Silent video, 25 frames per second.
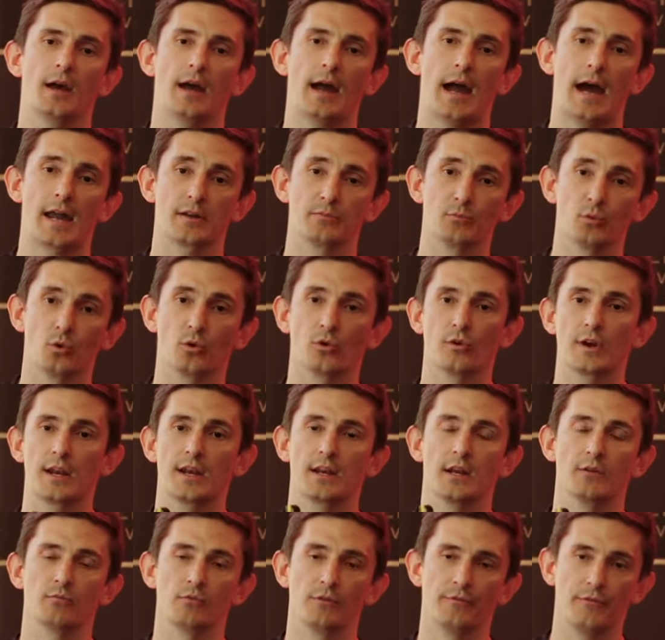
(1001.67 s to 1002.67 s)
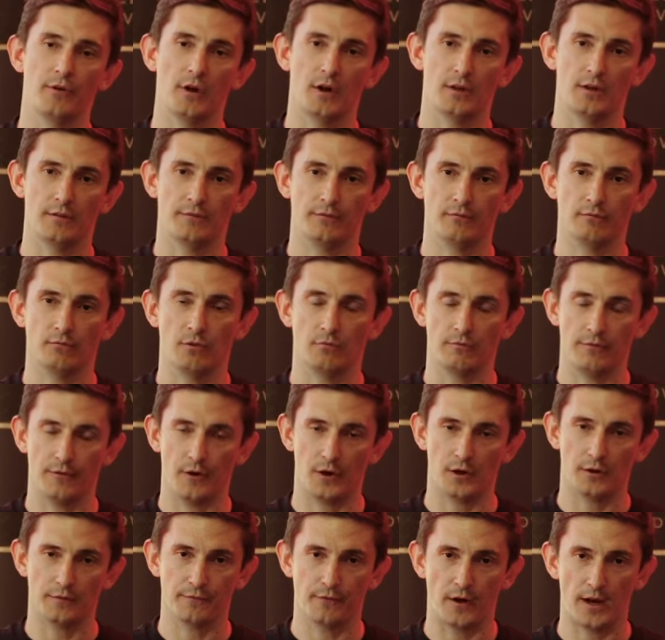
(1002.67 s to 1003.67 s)
add more in, and refer
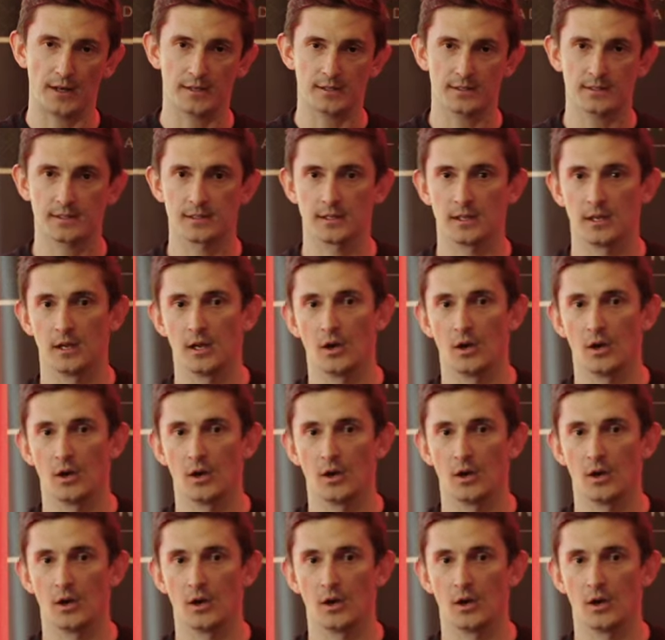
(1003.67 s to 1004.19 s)
your friends?